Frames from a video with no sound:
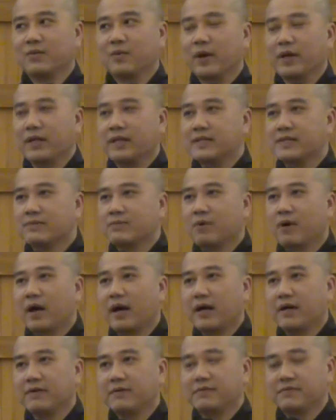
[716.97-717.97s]
When his
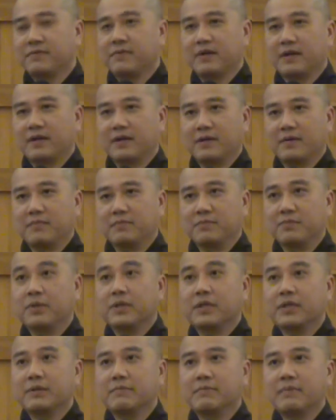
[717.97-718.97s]
wife
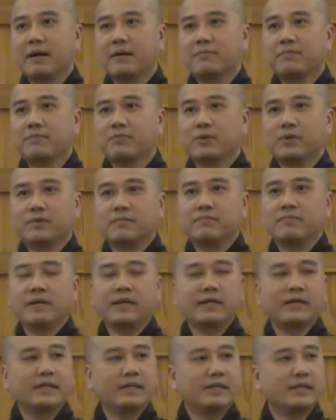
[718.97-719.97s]
bring him up with
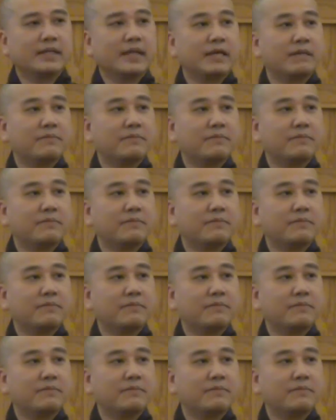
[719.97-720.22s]
many